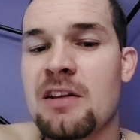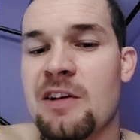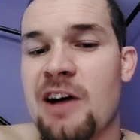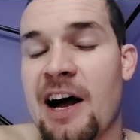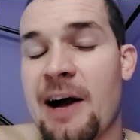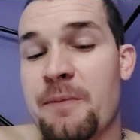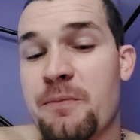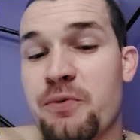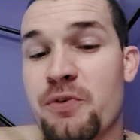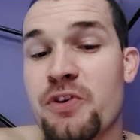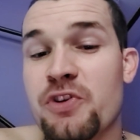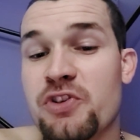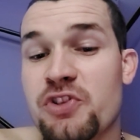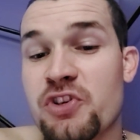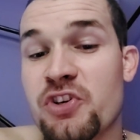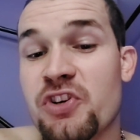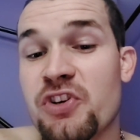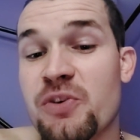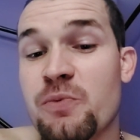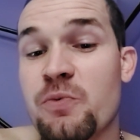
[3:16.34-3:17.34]
I'm pretty
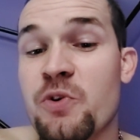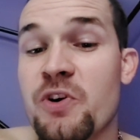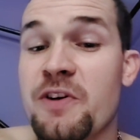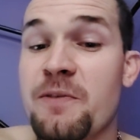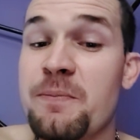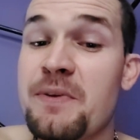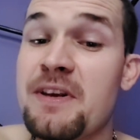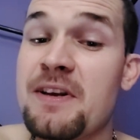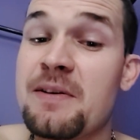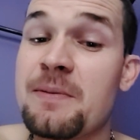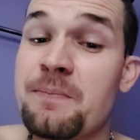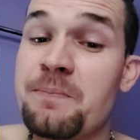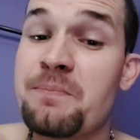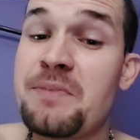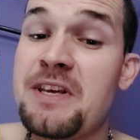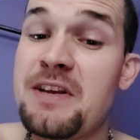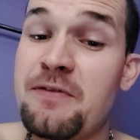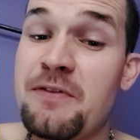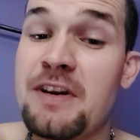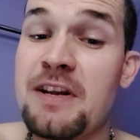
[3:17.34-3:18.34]
sure would have been a
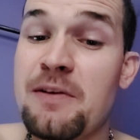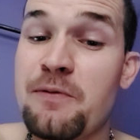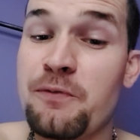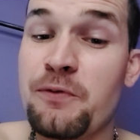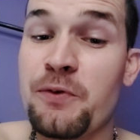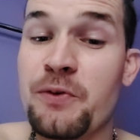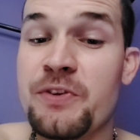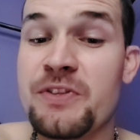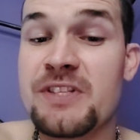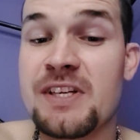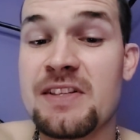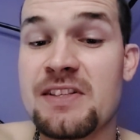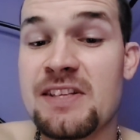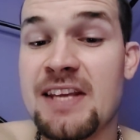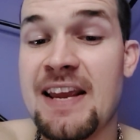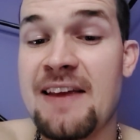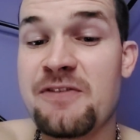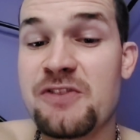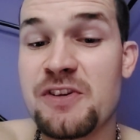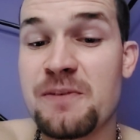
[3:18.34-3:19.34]
bit of an influence on
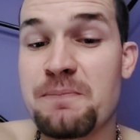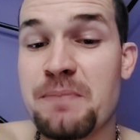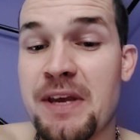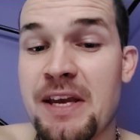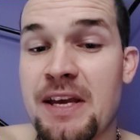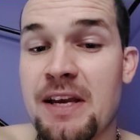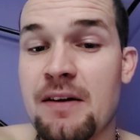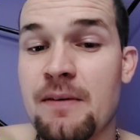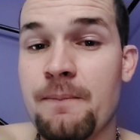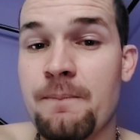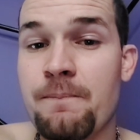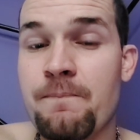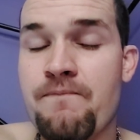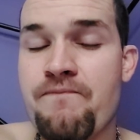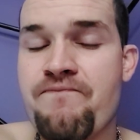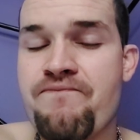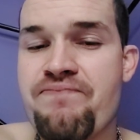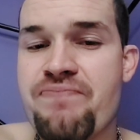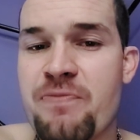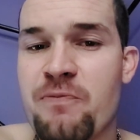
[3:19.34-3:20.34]
Dave Chappelle
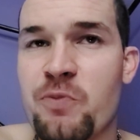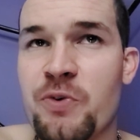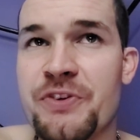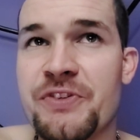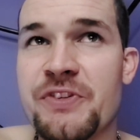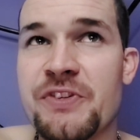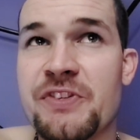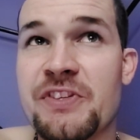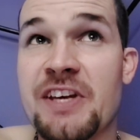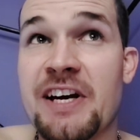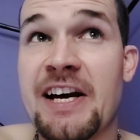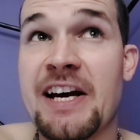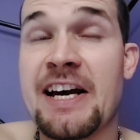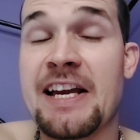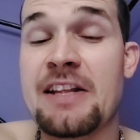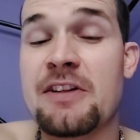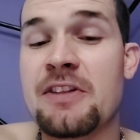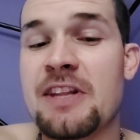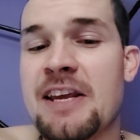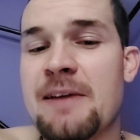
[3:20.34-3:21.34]
was this
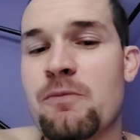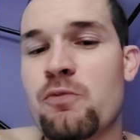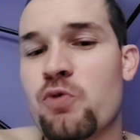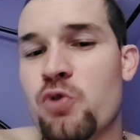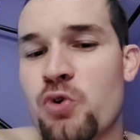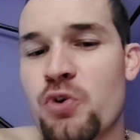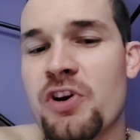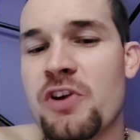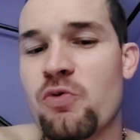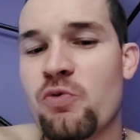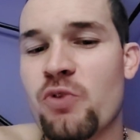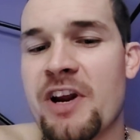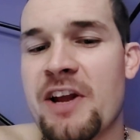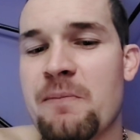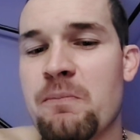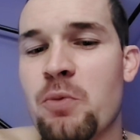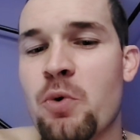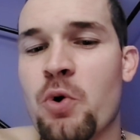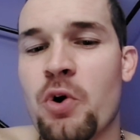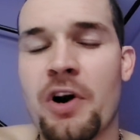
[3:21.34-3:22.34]
guy named Rudy Ray
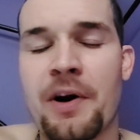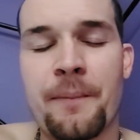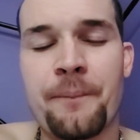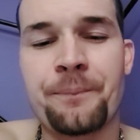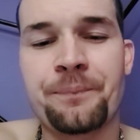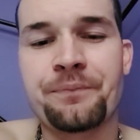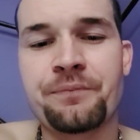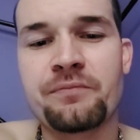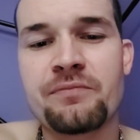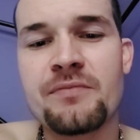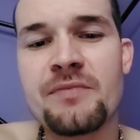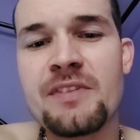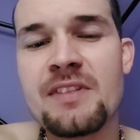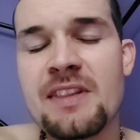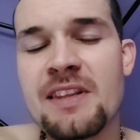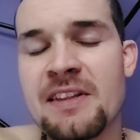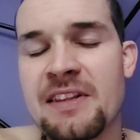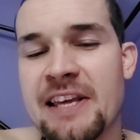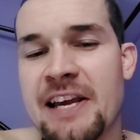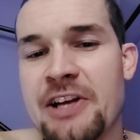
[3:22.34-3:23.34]
Moore.
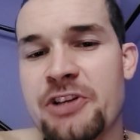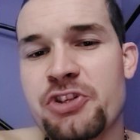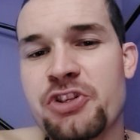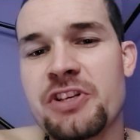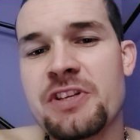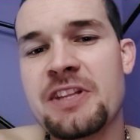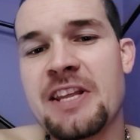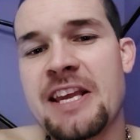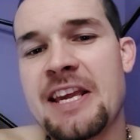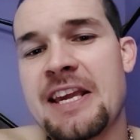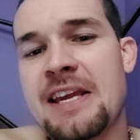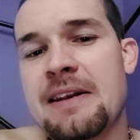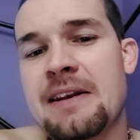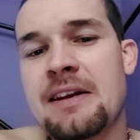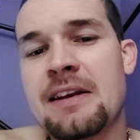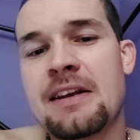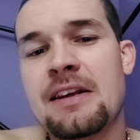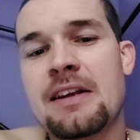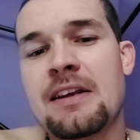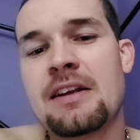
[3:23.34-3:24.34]
He actually made
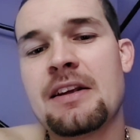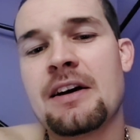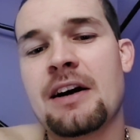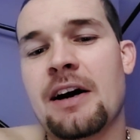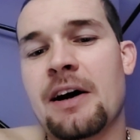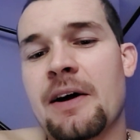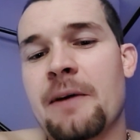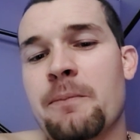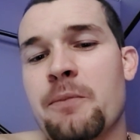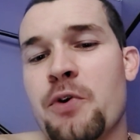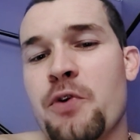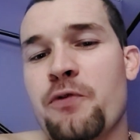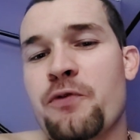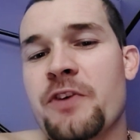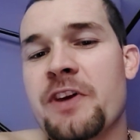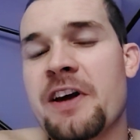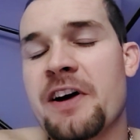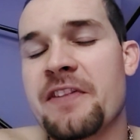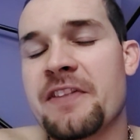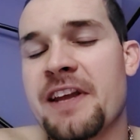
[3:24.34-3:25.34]
a
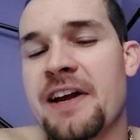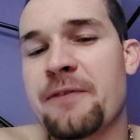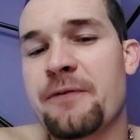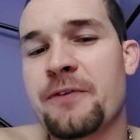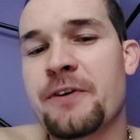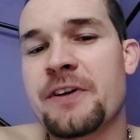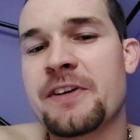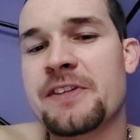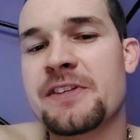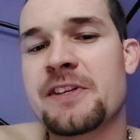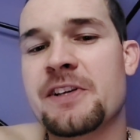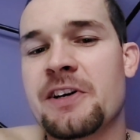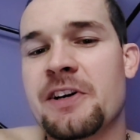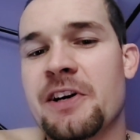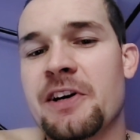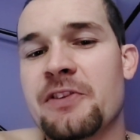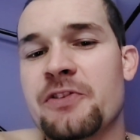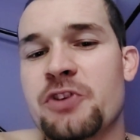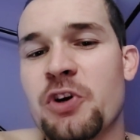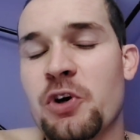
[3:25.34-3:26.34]
movie on Netflix
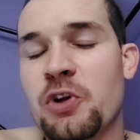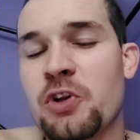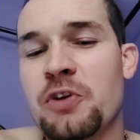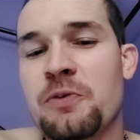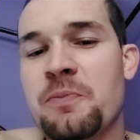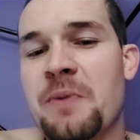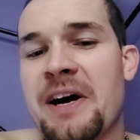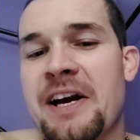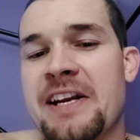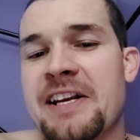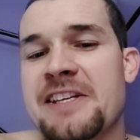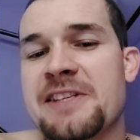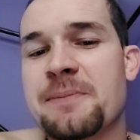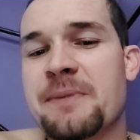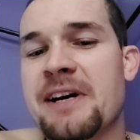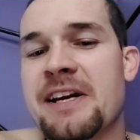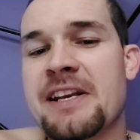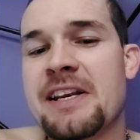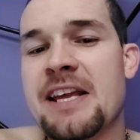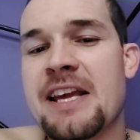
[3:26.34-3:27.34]
called Dolomite Is
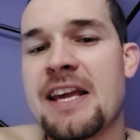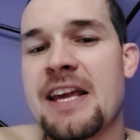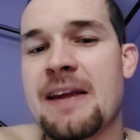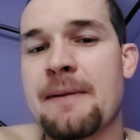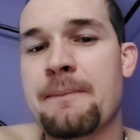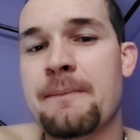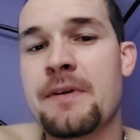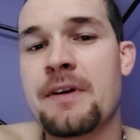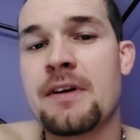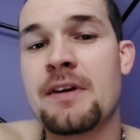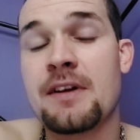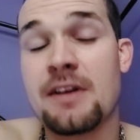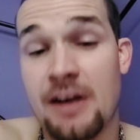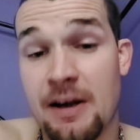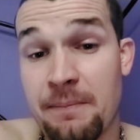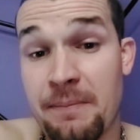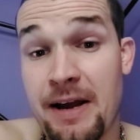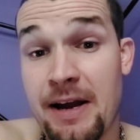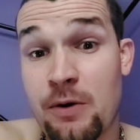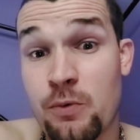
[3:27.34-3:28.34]
My Name
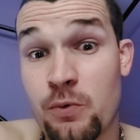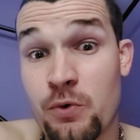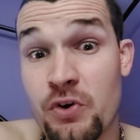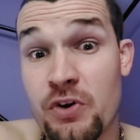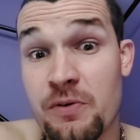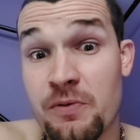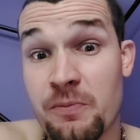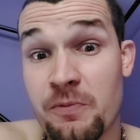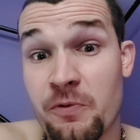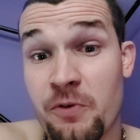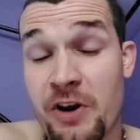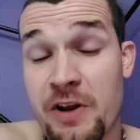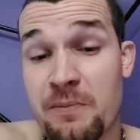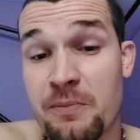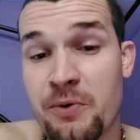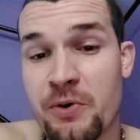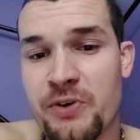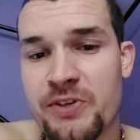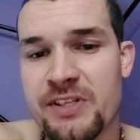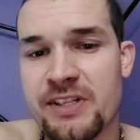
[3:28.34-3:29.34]
about Rudy Ray
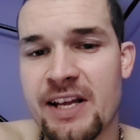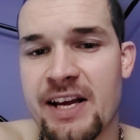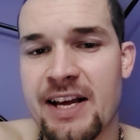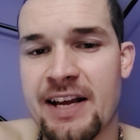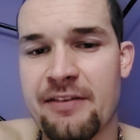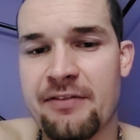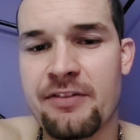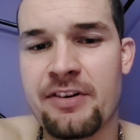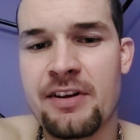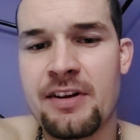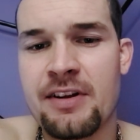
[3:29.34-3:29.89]
Moore's life.